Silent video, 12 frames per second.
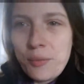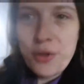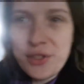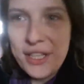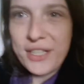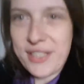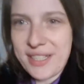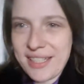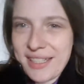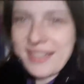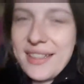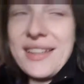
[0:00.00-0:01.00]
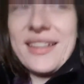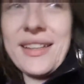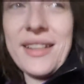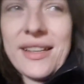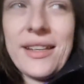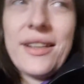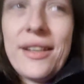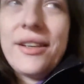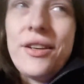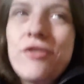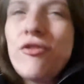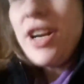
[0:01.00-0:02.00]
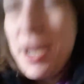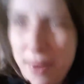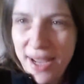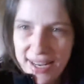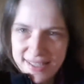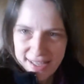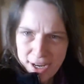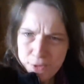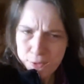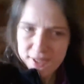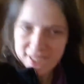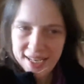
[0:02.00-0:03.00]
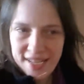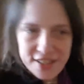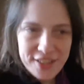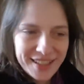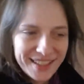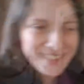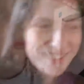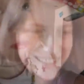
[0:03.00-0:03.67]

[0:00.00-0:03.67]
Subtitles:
Versus running behind schedule today, actually.